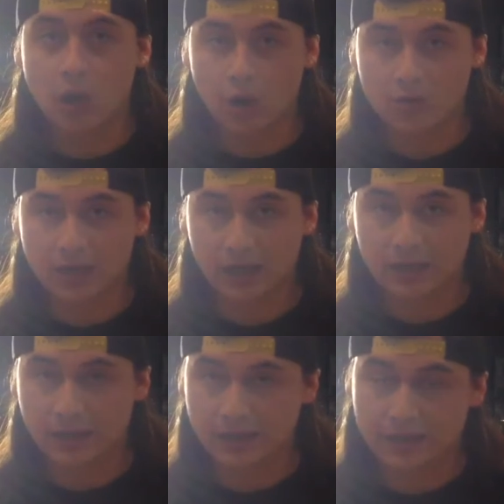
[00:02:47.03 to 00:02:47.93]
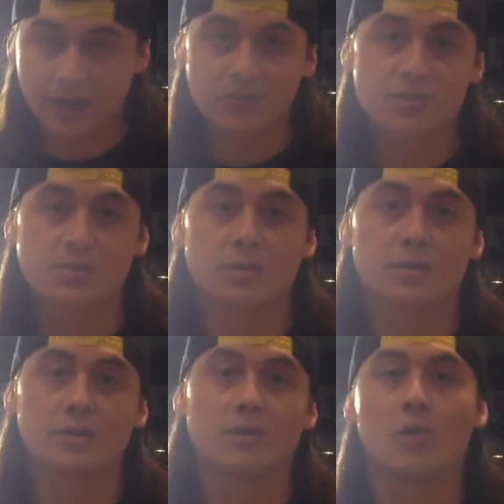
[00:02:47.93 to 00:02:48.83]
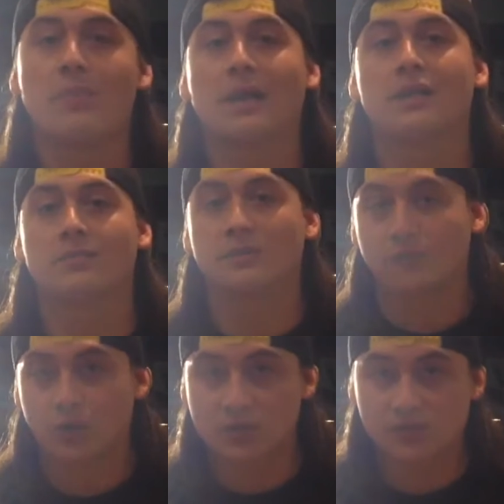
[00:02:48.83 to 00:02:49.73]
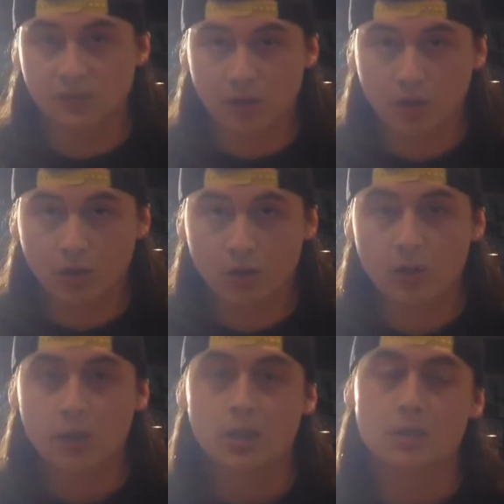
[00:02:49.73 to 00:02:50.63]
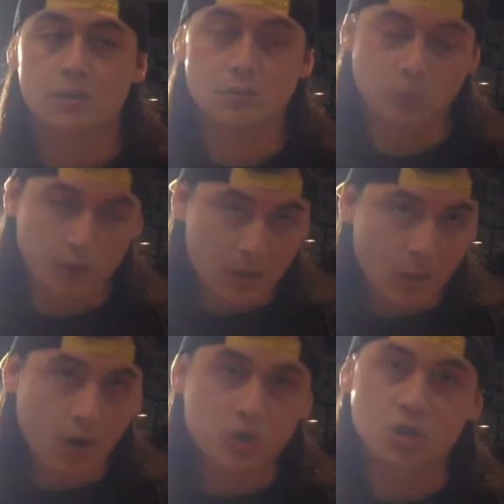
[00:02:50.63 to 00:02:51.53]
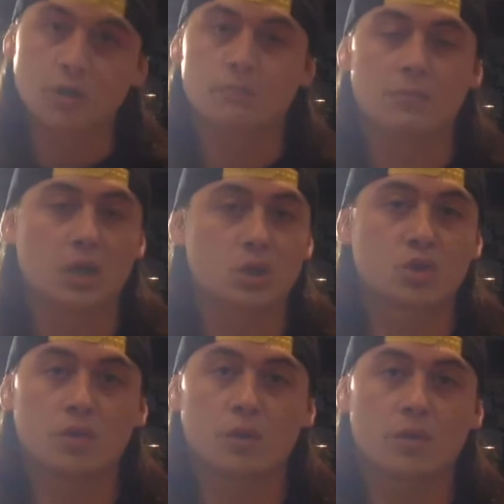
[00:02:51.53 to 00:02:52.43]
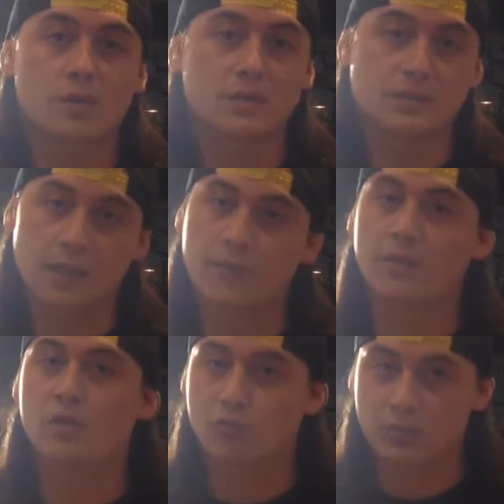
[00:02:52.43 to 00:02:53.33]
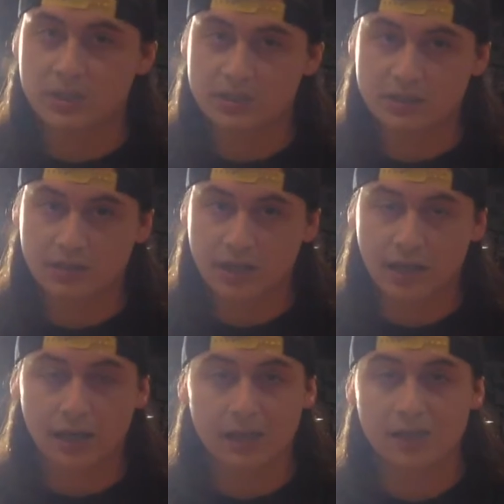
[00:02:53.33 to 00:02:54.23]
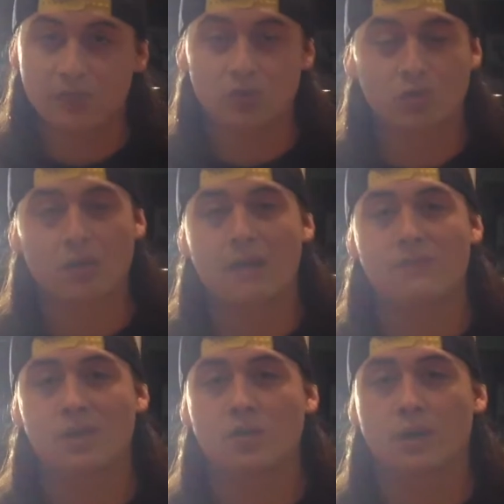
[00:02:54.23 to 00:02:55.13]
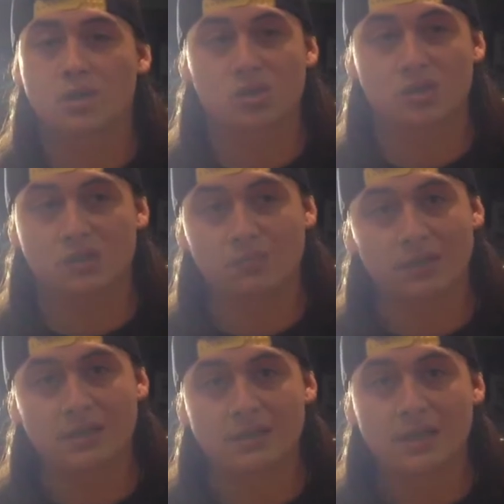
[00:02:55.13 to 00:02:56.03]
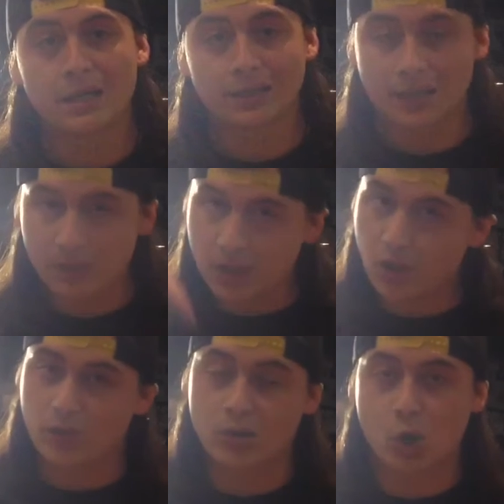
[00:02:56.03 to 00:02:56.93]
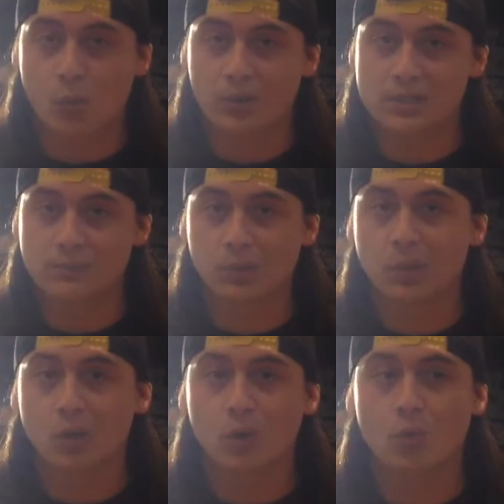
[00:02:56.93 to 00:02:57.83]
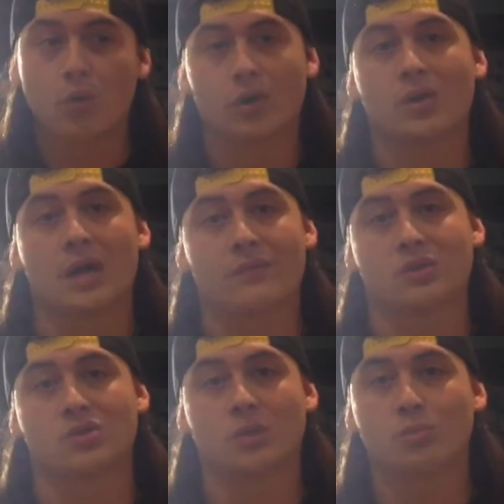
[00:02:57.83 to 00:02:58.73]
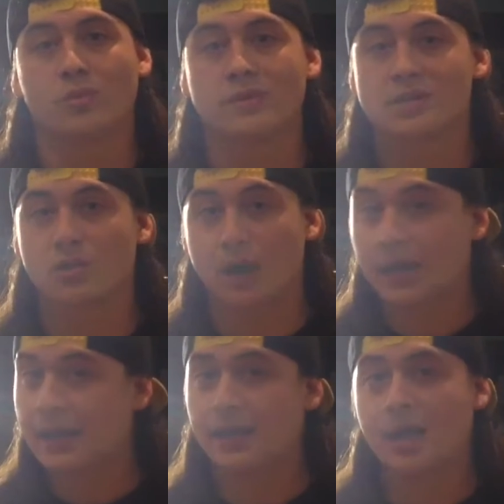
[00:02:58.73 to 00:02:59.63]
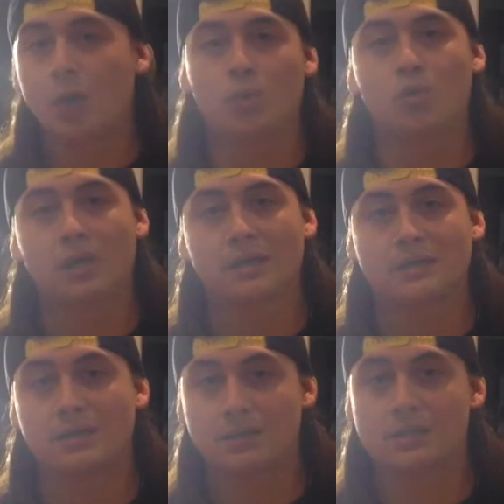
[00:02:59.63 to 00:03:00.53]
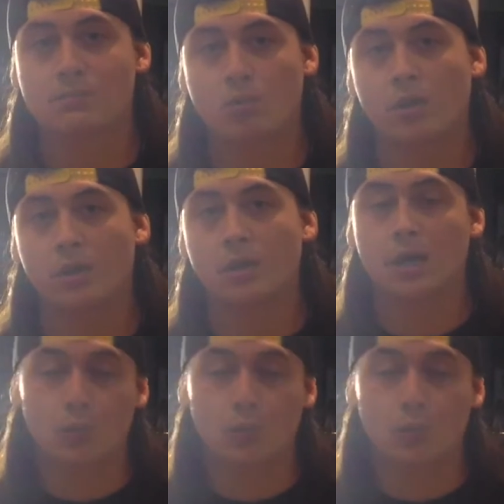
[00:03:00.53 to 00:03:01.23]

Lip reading: O technique down solid, go back to my first video, rewatch it, make sure there's nothing you've missed, and if you do have any questions, please let me know in the comments below what you're having trouble with so I can help you get to this point